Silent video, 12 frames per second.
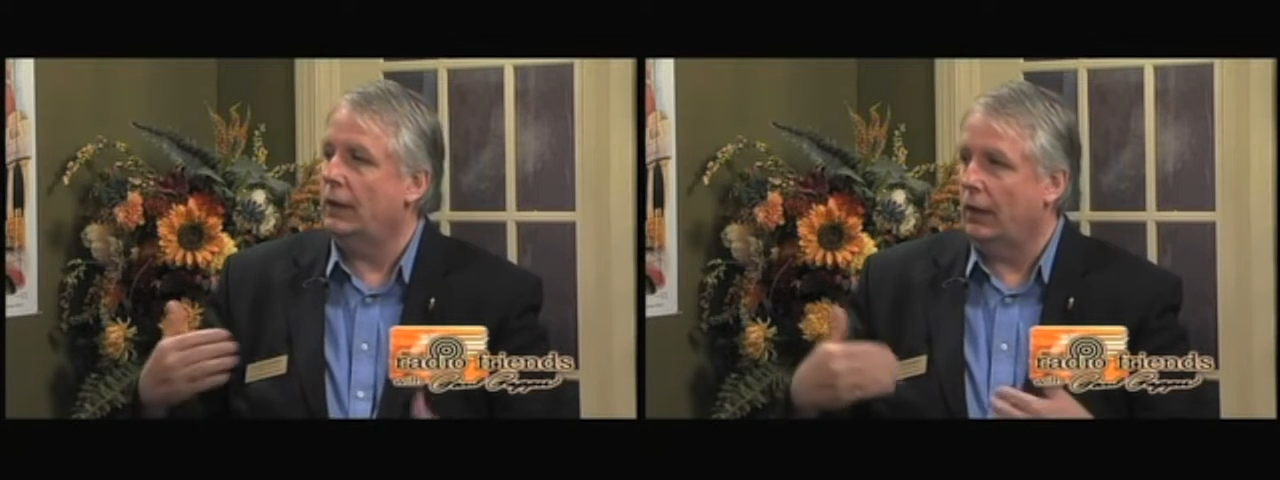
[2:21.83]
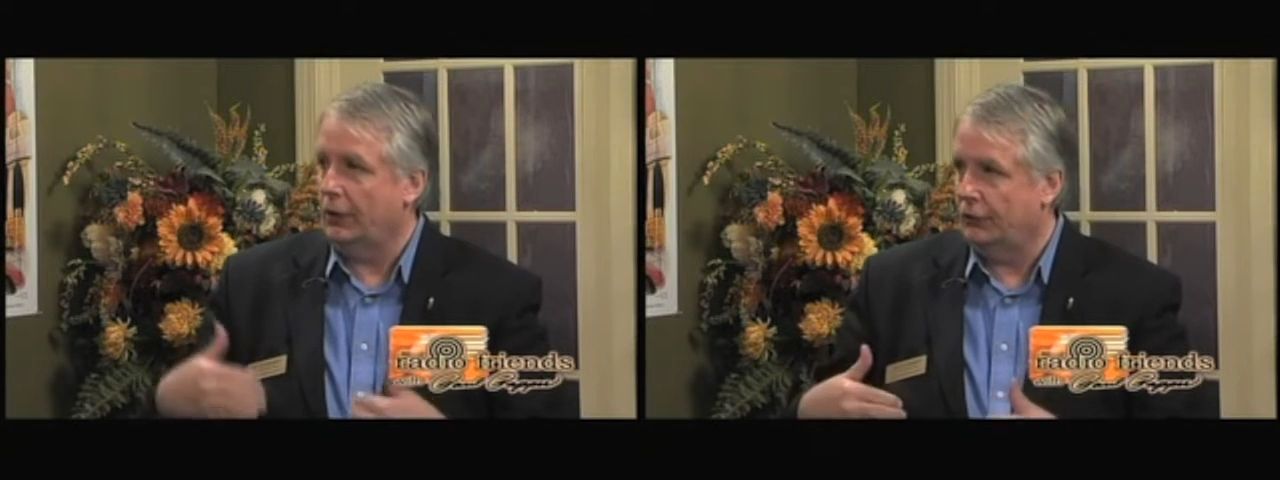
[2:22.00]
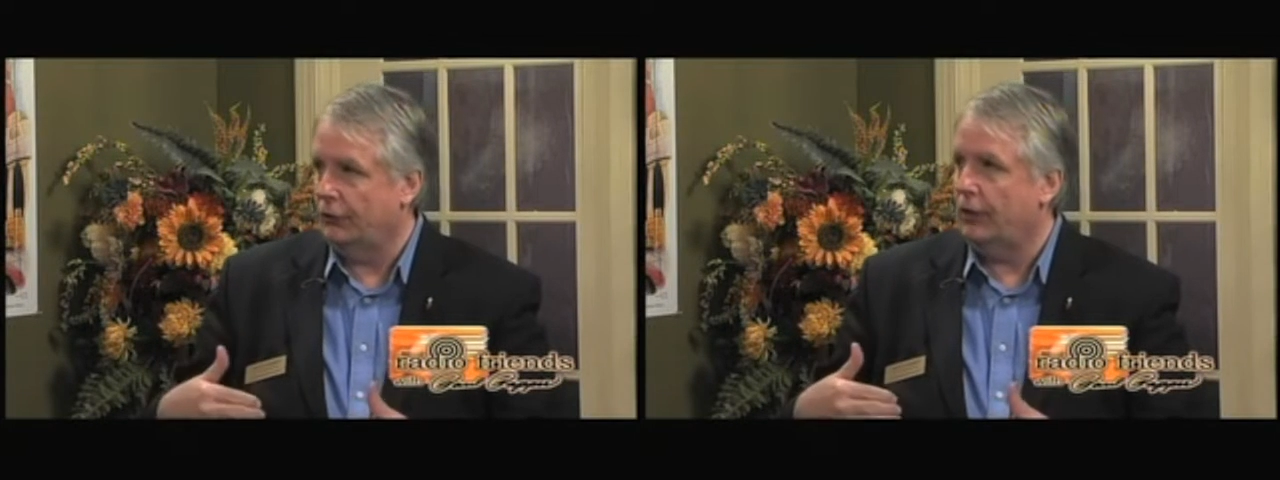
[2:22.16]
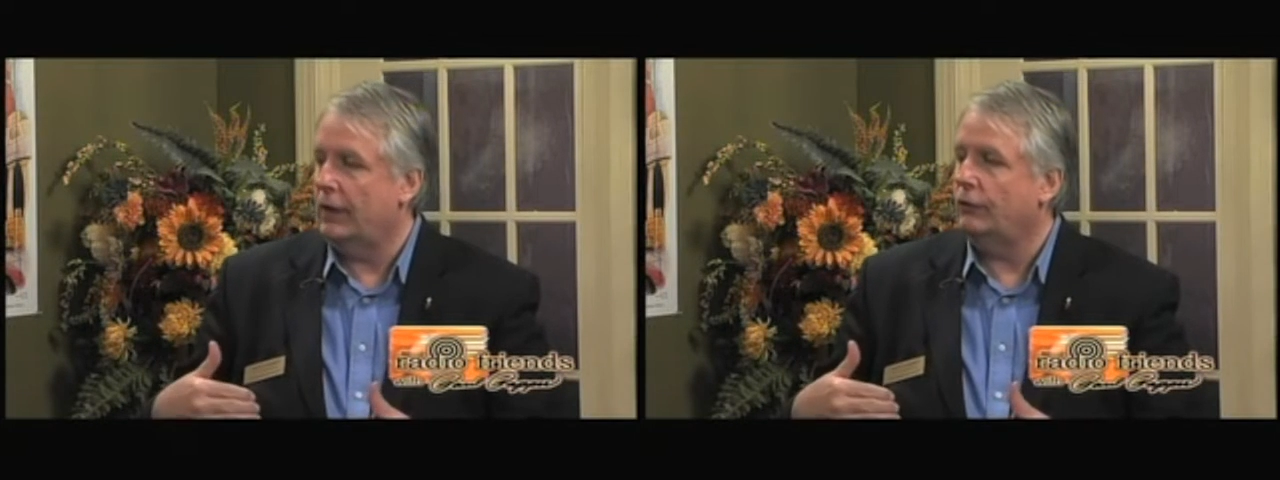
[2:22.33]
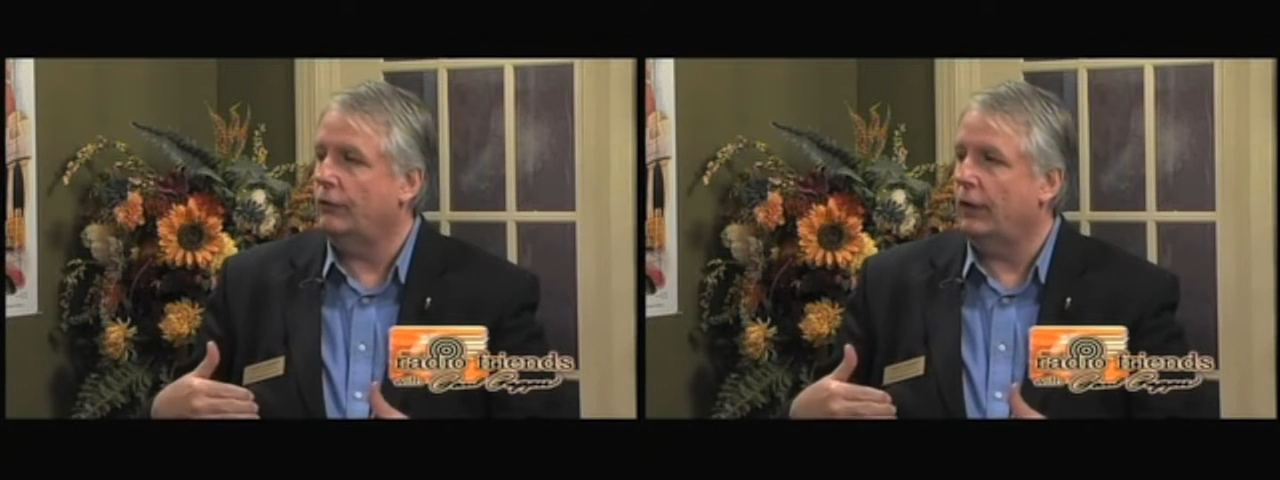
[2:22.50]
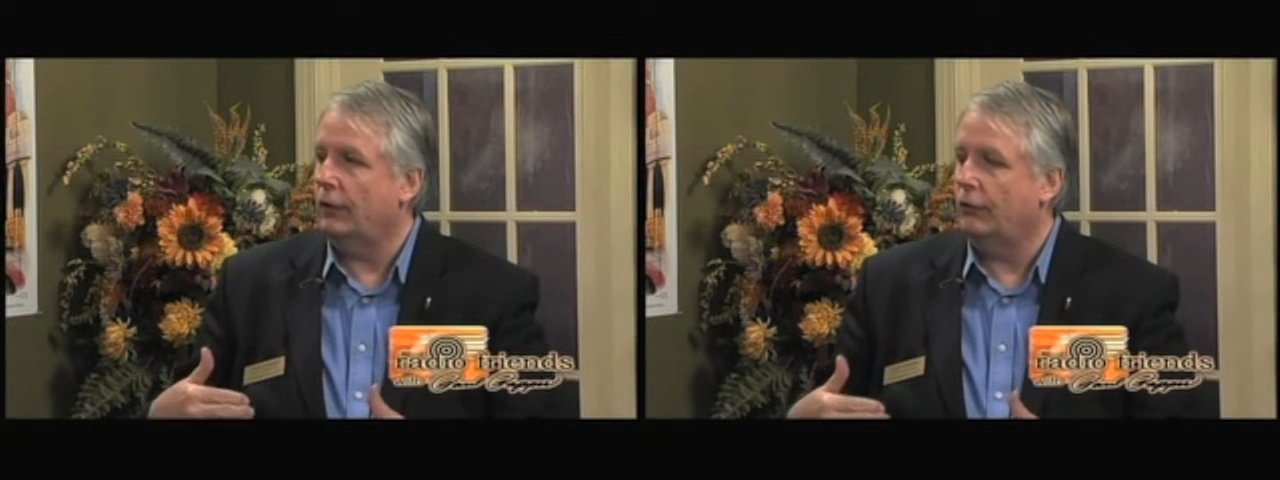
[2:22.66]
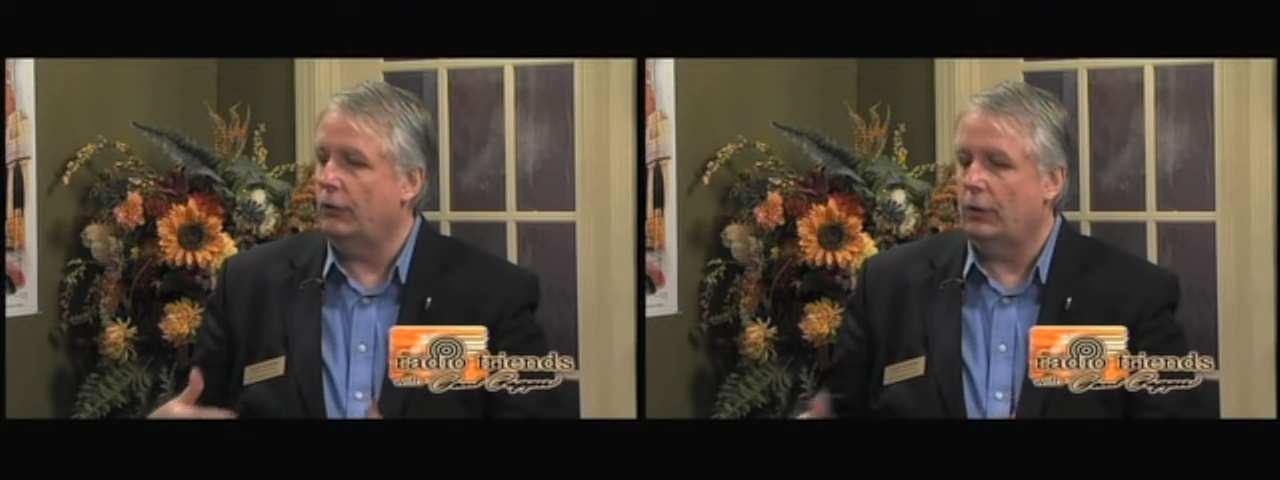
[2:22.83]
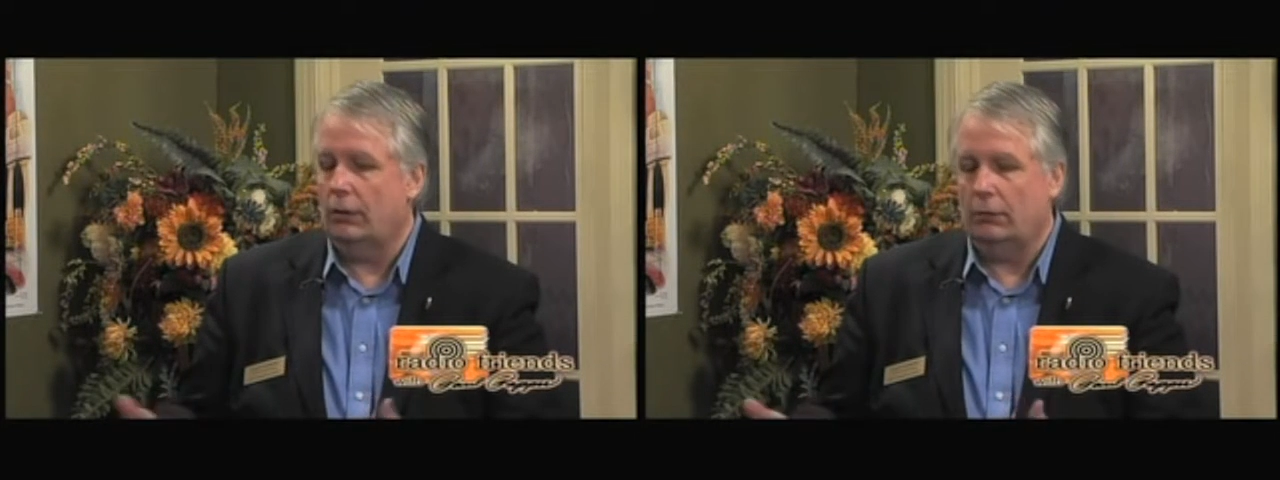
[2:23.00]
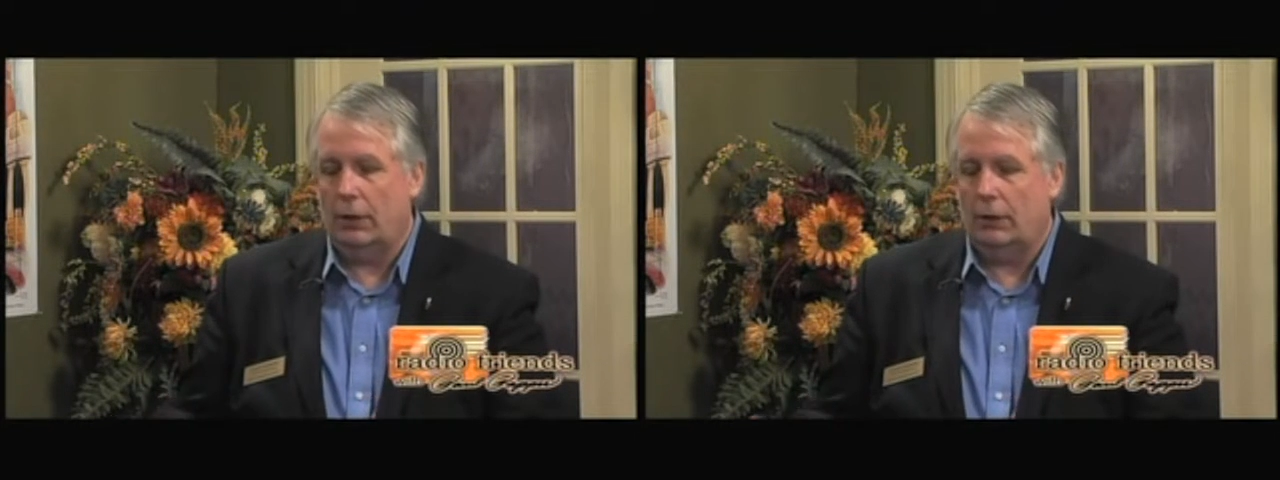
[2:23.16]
It understands that that's a known,